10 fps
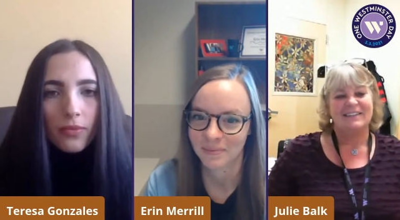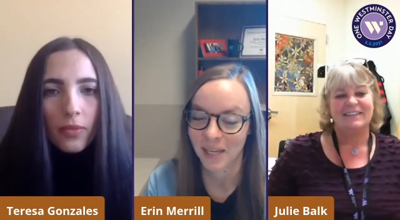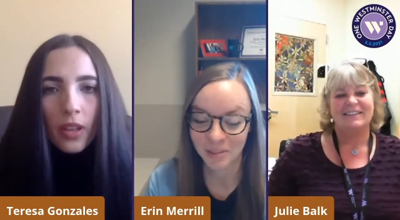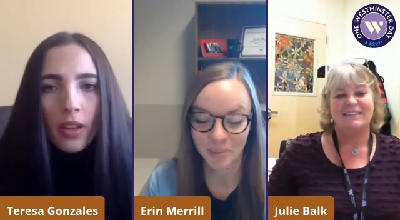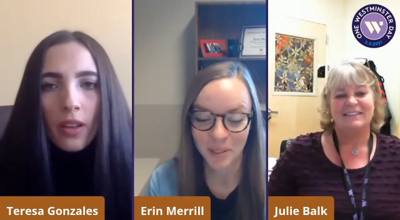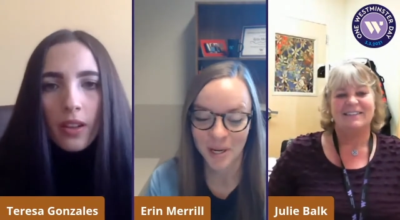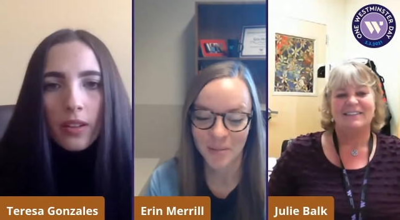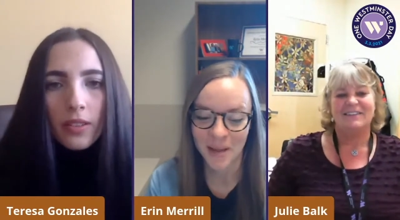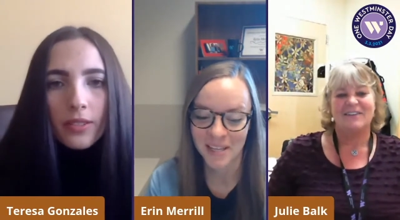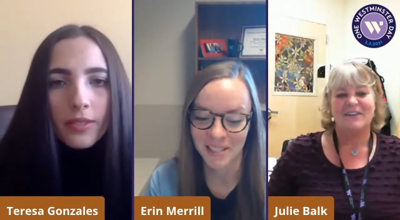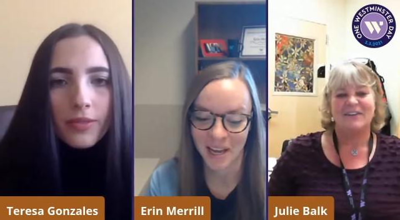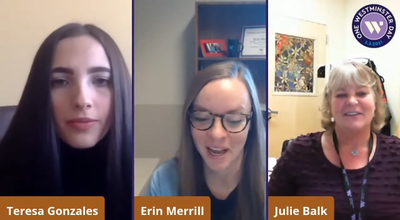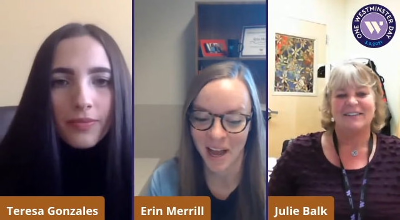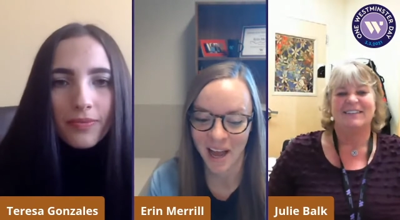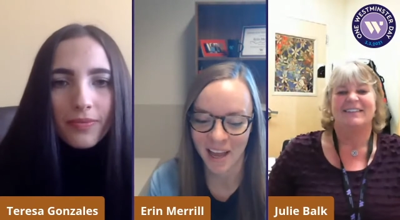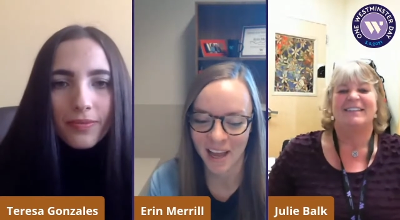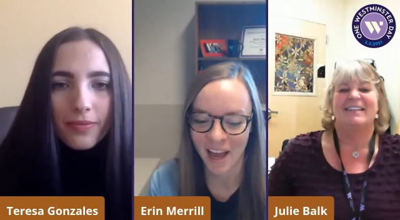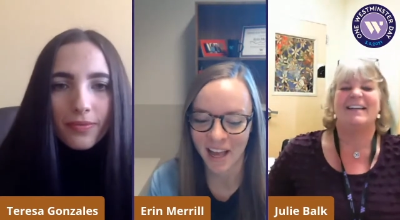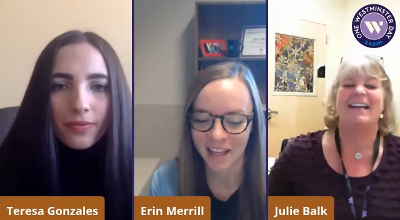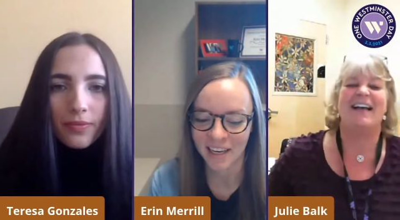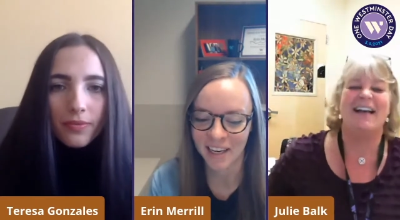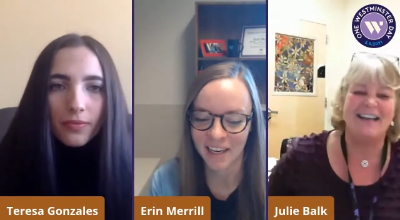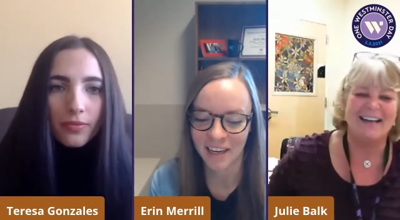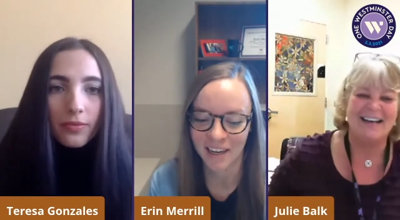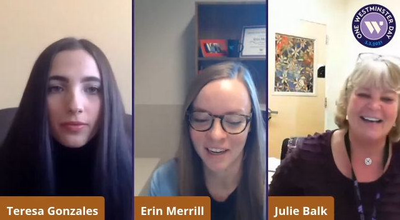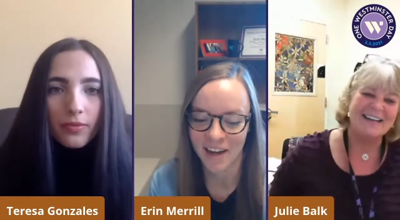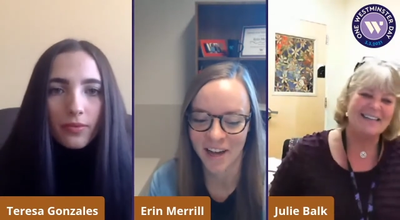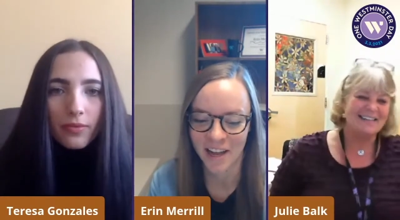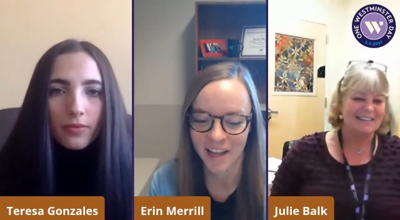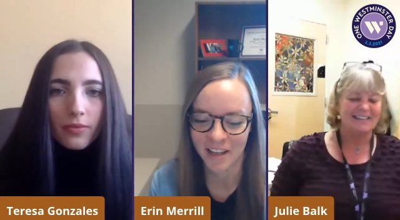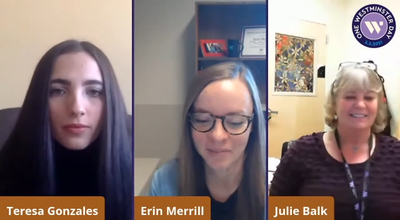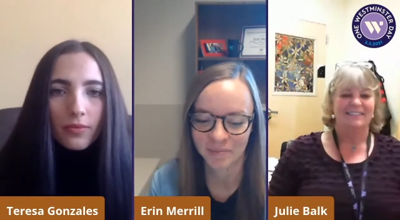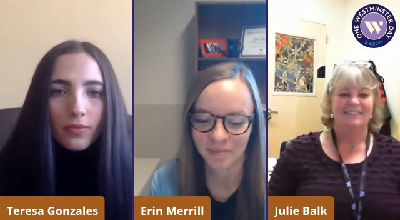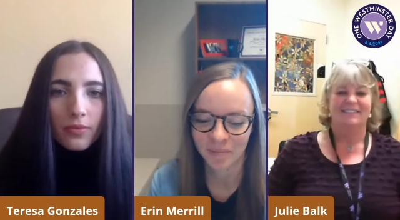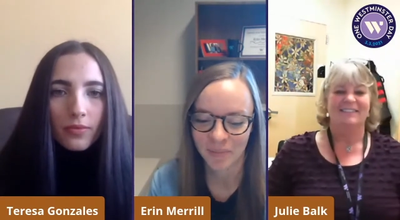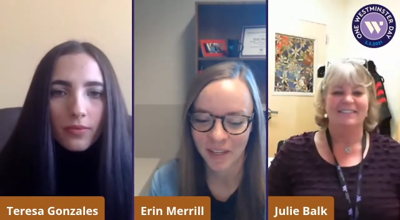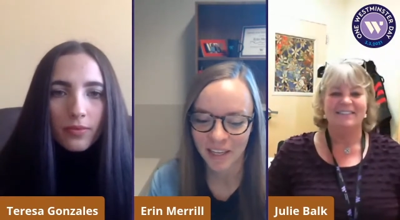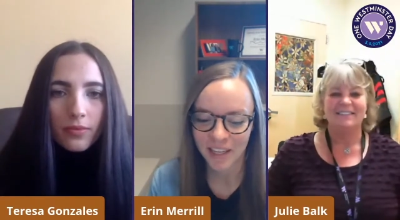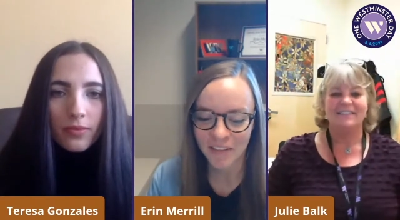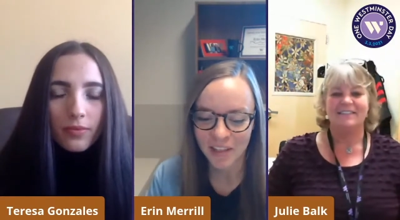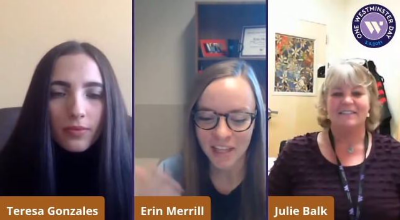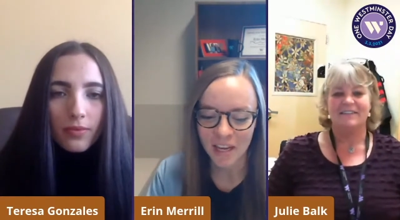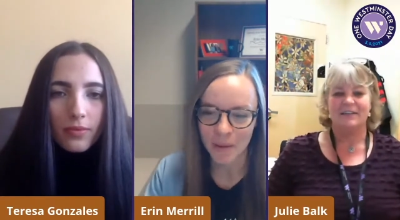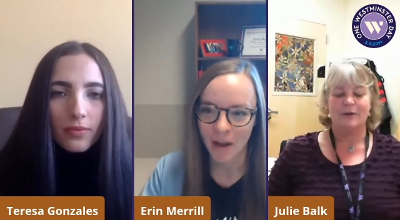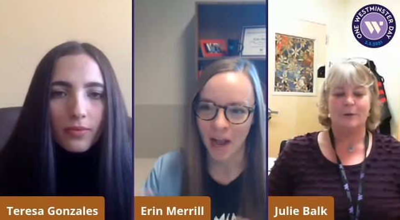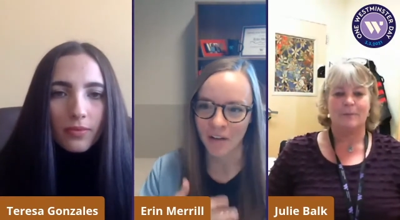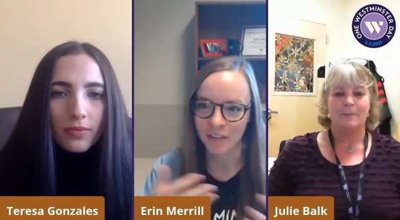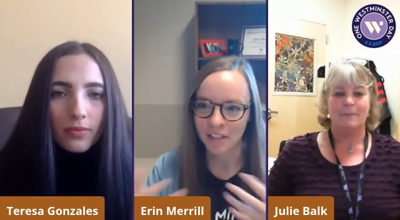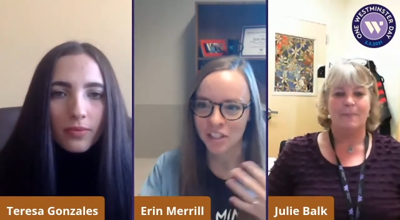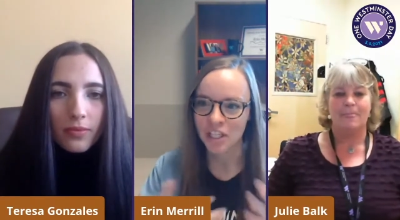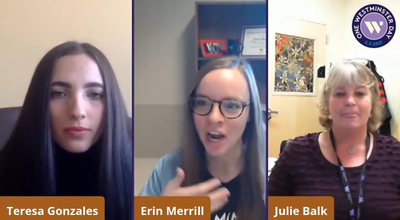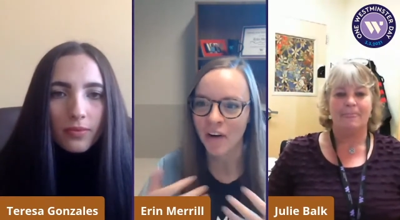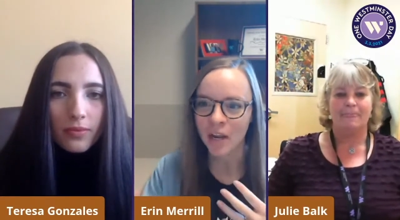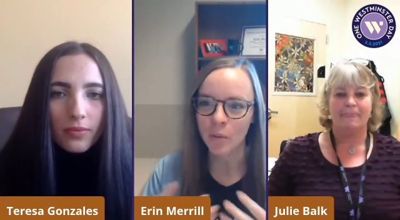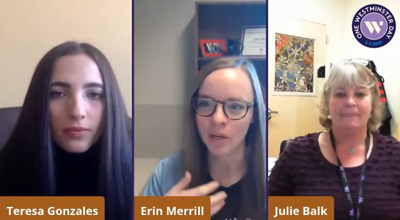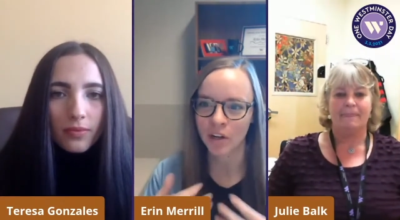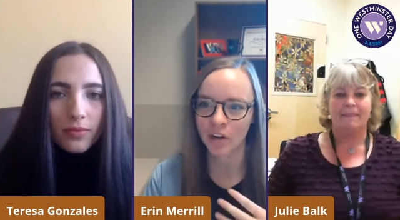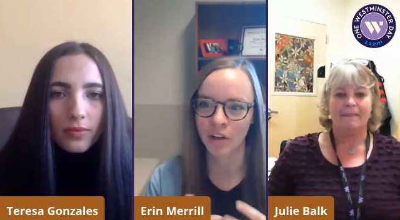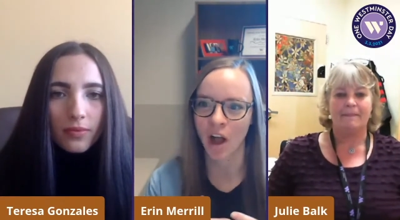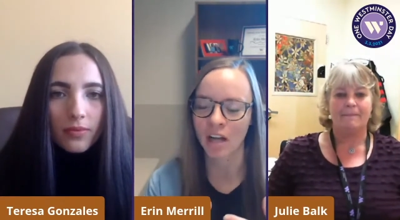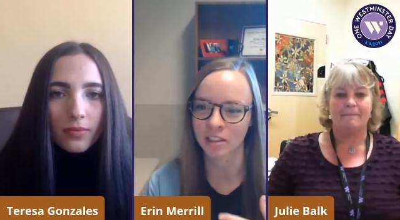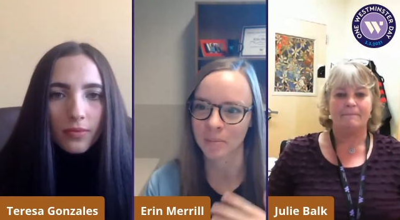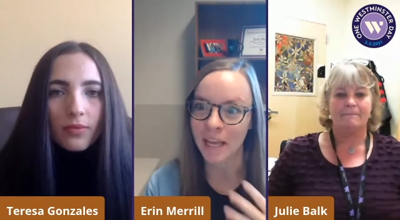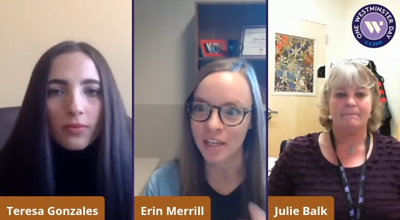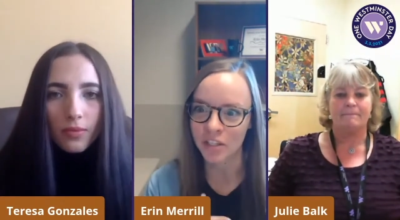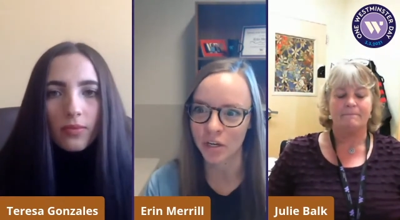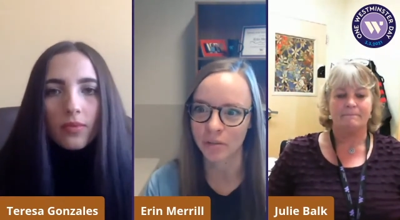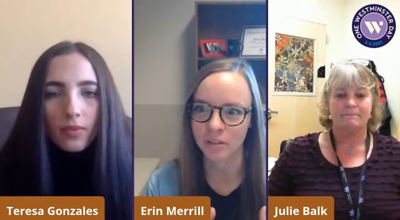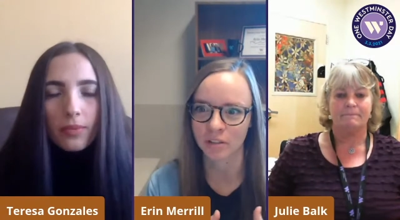Speaker 1: That's pretty amazing. I I didn't uh, even think about how the sharing would cause some issues.